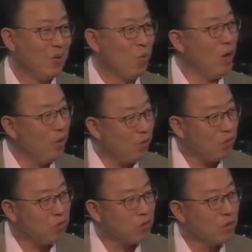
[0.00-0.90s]

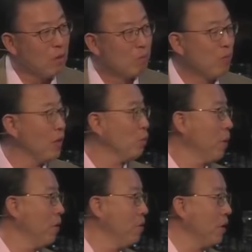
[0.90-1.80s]
wealth,
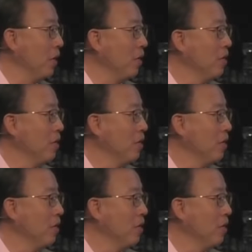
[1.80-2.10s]
prosperity,